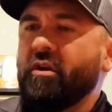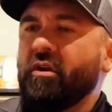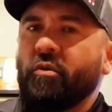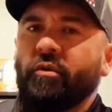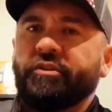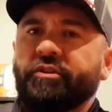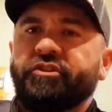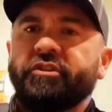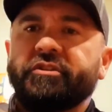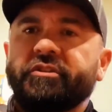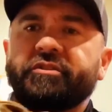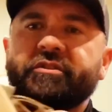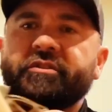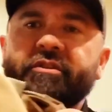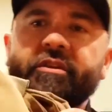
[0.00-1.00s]
which
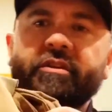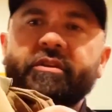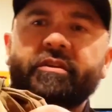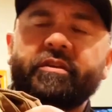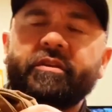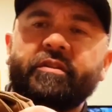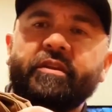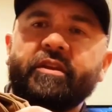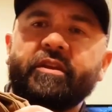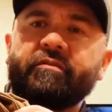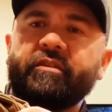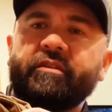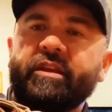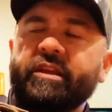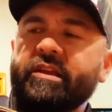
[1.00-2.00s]
is the everyday